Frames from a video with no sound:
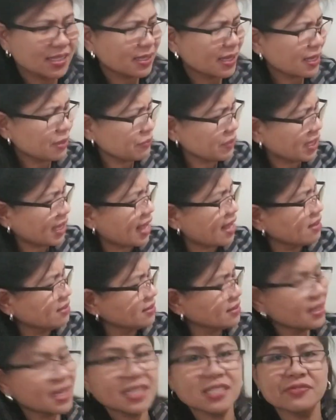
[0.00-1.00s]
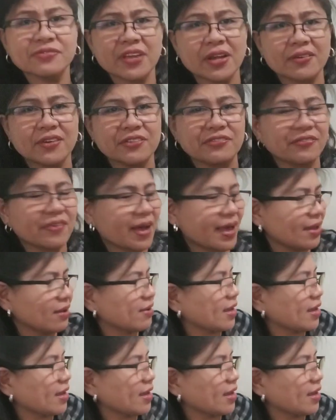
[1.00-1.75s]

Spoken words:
Can we count? Let's verify.